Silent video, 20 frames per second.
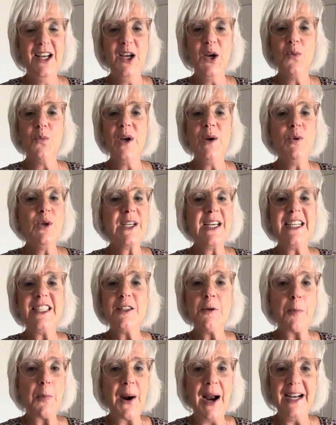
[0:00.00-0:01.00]
we will get
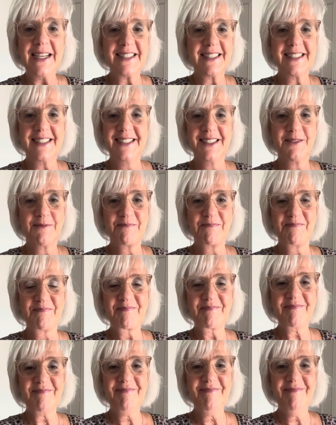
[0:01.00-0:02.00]
depressed.
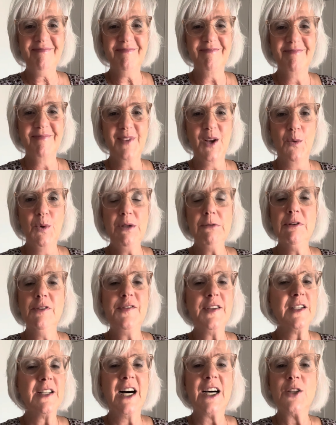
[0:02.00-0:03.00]
We will
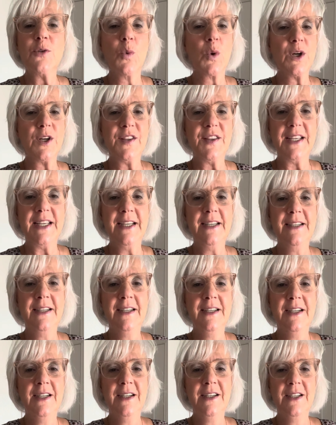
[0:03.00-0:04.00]
feel unworthy
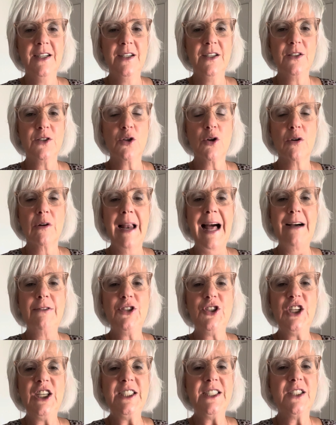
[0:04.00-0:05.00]
to allow
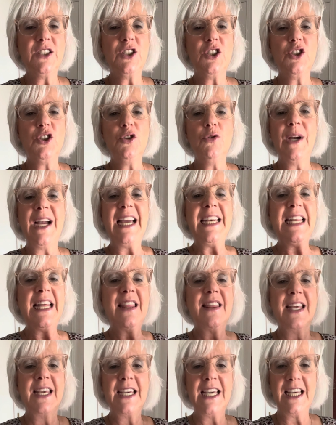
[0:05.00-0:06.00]
Jesus to do
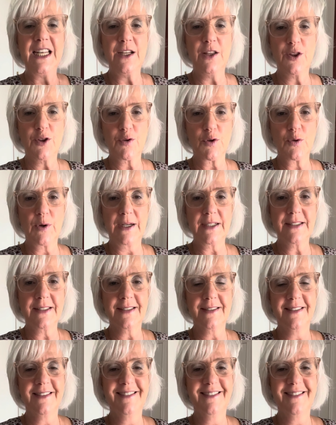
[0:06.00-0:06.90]
anything in and through us.